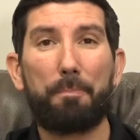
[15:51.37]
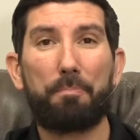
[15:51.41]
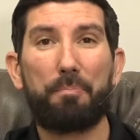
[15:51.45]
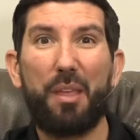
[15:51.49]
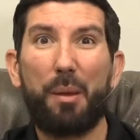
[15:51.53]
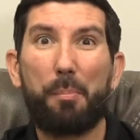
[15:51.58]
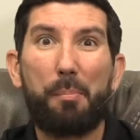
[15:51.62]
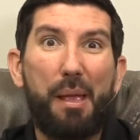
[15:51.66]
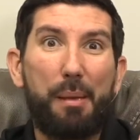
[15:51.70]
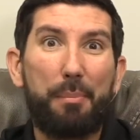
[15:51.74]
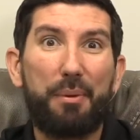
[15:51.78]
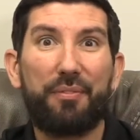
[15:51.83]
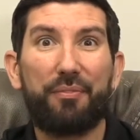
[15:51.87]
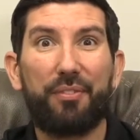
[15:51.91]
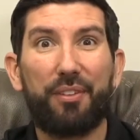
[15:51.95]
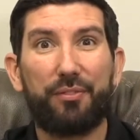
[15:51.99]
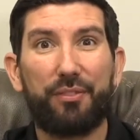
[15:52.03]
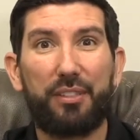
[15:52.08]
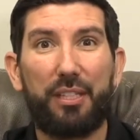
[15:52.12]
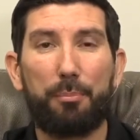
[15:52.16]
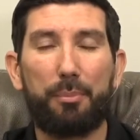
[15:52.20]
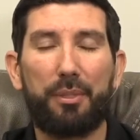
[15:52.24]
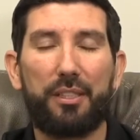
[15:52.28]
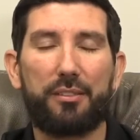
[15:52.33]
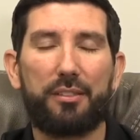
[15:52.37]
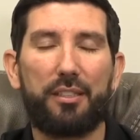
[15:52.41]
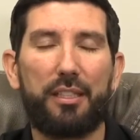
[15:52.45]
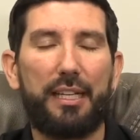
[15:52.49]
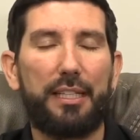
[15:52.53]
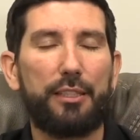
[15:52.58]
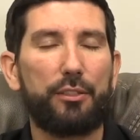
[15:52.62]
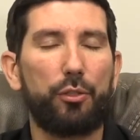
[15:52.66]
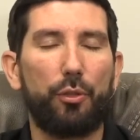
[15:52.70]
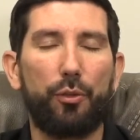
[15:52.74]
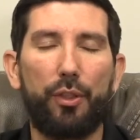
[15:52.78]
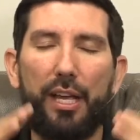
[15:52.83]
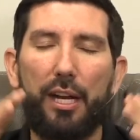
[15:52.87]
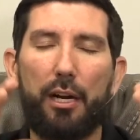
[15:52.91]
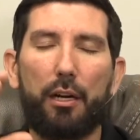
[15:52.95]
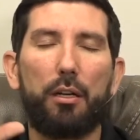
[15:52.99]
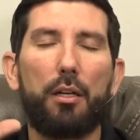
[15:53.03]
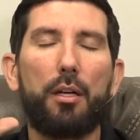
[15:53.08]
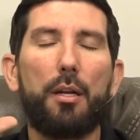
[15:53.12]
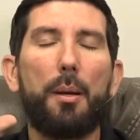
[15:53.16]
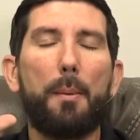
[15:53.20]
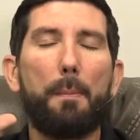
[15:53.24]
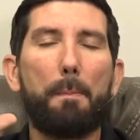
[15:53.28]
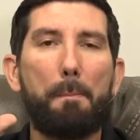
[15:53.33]
maybe 15 minutes a day. So they are
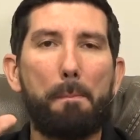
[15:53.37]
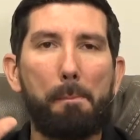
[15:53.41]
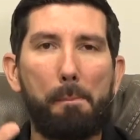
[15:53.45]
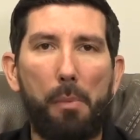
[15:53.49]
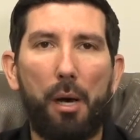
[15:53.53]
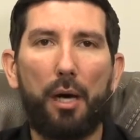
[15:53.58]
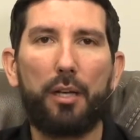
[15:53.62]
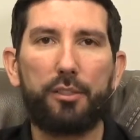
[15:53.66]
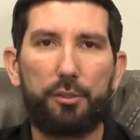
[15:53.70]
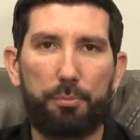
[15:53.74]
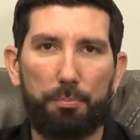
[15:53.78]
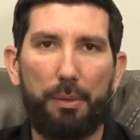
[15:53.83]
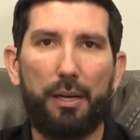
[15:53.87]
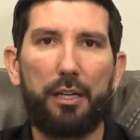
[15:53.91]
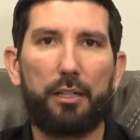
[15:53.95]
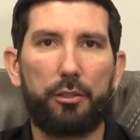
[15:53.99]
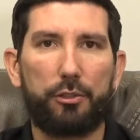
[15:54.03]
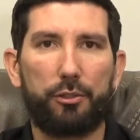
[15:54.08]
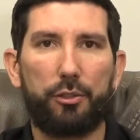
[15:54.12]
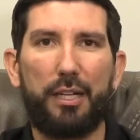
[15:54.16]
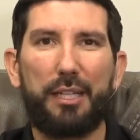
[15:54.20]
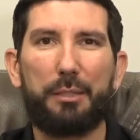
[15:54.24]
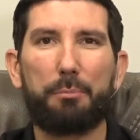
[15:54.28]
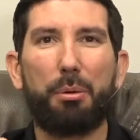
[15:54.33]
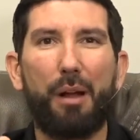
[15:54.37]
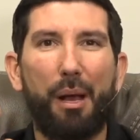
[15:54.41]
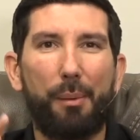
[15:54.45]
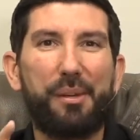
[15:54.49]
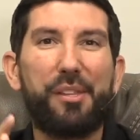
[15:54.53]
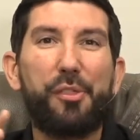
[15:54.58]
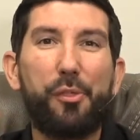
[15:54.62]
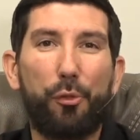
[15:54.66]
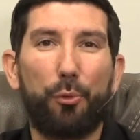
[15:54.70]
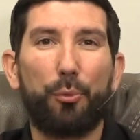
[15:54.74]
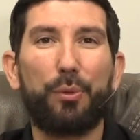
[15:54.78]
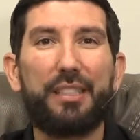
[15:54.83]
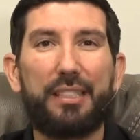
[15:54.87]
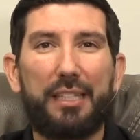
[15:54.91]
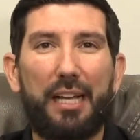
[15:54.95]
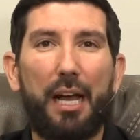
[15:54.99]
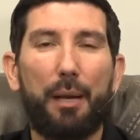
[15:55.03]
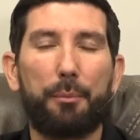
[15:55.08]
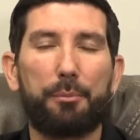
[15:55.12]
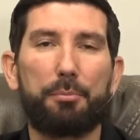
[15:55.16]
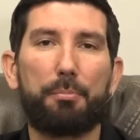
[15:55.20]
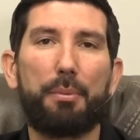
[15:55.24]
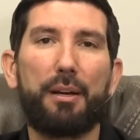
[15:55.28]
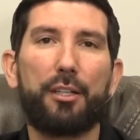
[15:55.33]
much better trained, probably 3
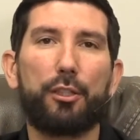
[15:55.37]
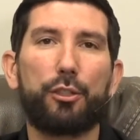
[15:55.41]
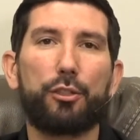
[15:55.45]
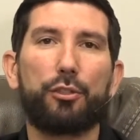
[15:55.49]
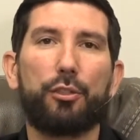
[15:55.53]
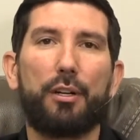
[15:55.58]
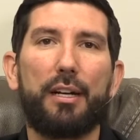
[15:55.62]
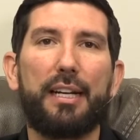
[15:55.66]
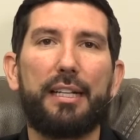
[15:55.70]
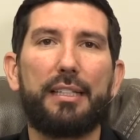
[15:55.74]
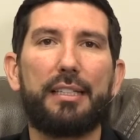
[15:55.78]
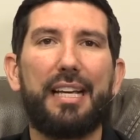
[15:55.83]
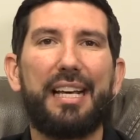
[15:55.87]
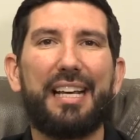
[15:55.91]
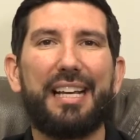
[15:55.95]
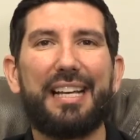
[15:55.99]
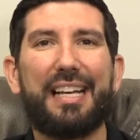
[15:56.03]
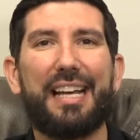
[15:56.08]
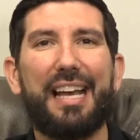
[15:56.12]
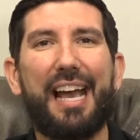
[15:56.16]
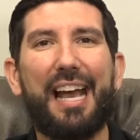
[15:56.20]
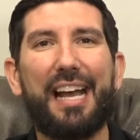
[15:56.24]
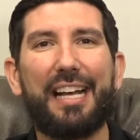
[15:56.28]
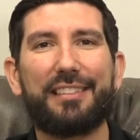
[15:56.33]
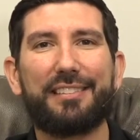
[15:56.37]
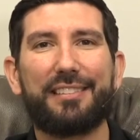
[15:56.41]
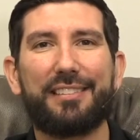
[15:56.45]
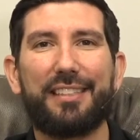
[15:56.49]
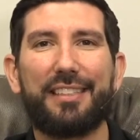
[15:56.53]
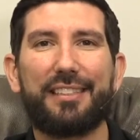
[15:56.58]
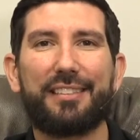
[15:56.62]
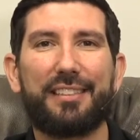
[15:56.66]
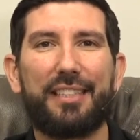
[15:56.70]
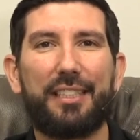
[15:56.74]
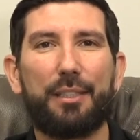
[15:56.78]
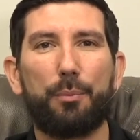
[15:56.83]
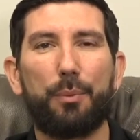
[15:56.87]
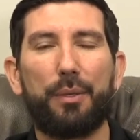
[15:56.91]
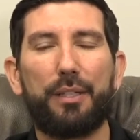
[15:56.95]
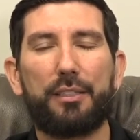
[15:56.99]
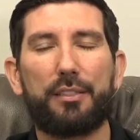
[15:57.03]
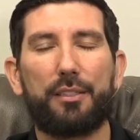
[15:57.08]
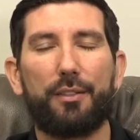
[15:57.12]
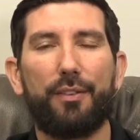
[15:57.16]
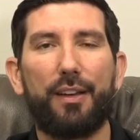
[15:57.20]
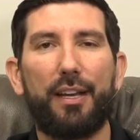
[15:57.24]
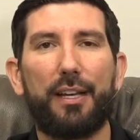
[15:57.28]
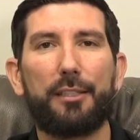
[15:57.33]
times better trained at 16
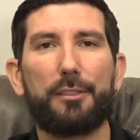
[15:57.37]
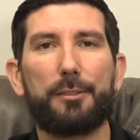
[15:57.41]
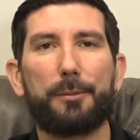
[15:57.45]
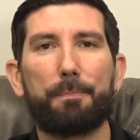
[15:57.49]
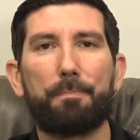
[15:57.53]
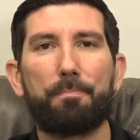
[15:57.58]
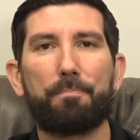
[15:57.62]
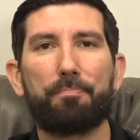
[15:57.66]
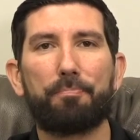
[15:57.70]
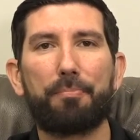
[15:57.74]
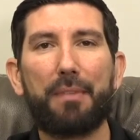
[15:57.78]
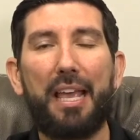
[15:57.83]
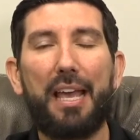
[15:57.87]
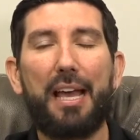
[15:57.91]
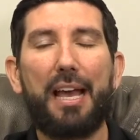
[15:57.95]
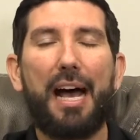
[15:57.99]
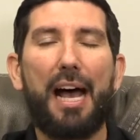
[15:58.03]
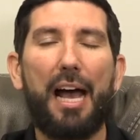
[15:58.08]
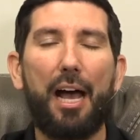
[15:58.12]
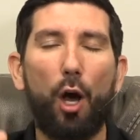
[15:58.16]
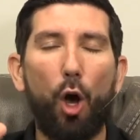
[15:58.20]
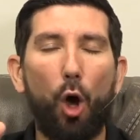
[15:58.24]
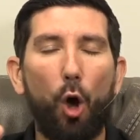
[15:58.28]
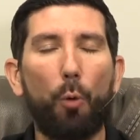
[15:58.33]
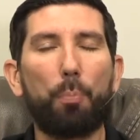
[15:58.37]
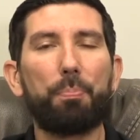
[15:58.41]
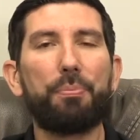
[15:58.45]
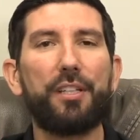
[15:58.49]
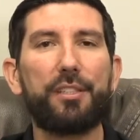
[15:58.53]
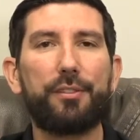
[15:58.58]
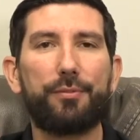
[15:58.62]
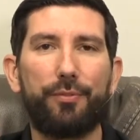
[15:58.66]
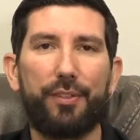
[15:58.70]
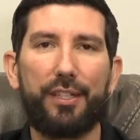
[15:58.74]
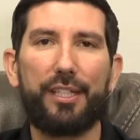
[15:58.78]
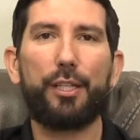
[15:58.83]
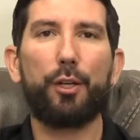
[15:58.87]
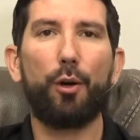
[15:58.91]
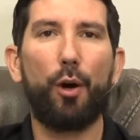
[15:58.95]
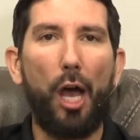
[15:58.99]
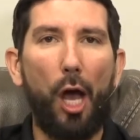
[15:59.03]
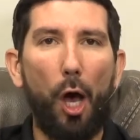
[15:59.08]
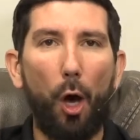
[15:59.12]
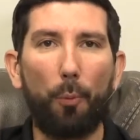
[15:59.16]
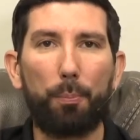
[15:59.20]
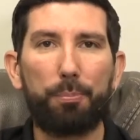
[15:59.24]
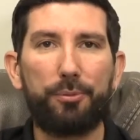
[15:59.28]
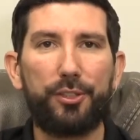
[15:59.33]
weeks of age. I hope this video
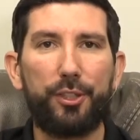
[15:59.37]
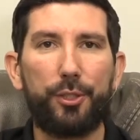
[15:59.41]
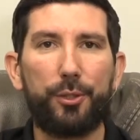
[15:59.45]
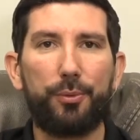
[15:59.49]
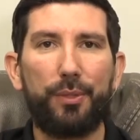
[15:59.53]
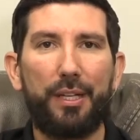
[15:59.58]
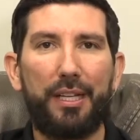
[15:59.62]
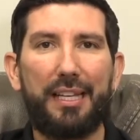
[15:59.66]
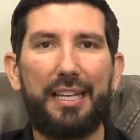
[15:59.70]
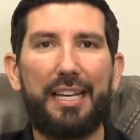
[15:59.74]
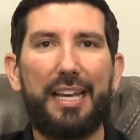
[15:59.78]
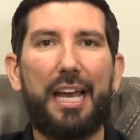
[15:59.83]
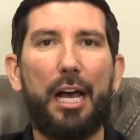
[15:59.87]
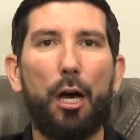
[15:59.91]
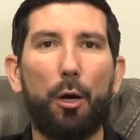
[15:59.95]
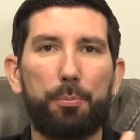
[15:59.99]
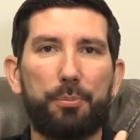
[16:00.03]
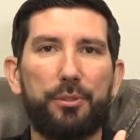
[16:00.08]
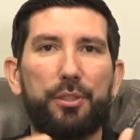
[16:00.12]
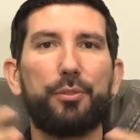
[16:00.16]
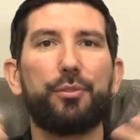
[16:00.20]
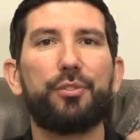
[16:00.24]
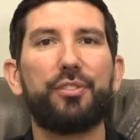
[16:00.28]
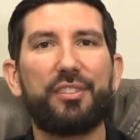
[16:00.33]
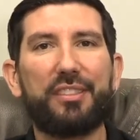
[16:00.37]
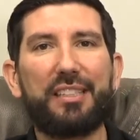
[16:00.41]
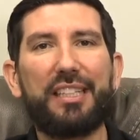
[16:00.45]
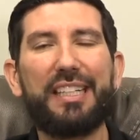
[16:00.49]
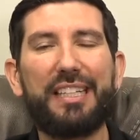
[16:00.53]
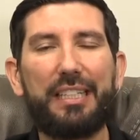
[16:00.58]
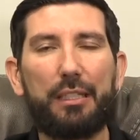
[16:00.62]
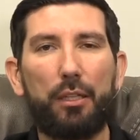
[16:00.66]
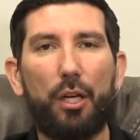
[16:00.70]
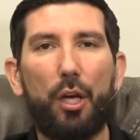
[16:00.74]
helped you see